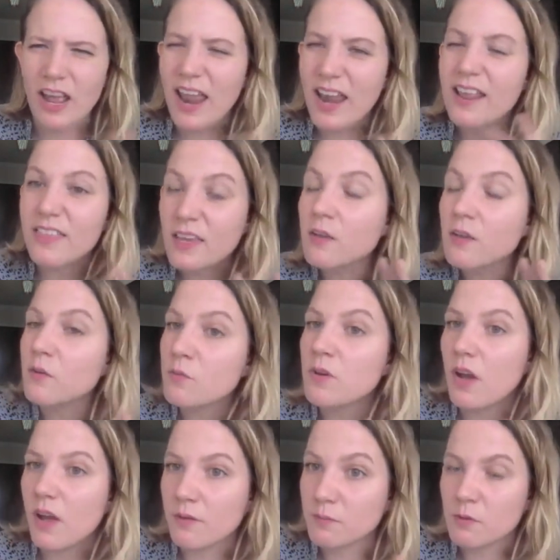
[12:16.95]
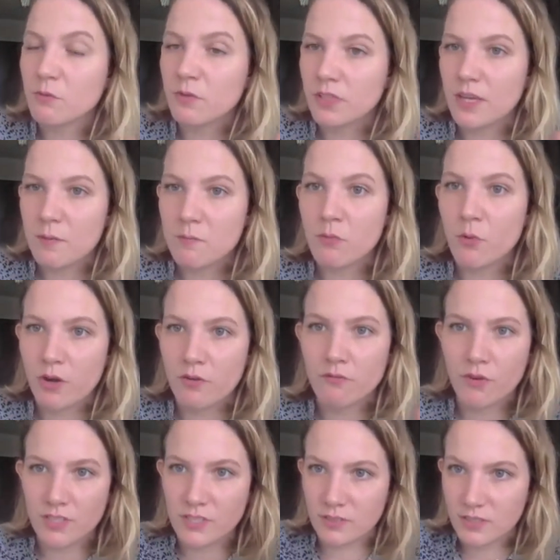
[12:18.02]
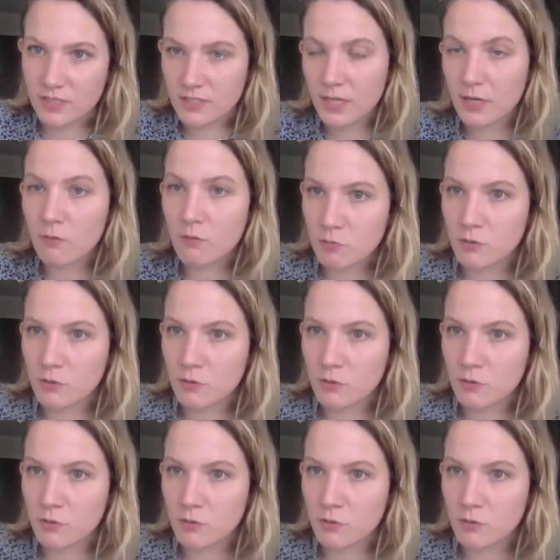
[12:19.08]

And I think it would be really important for us to distinguish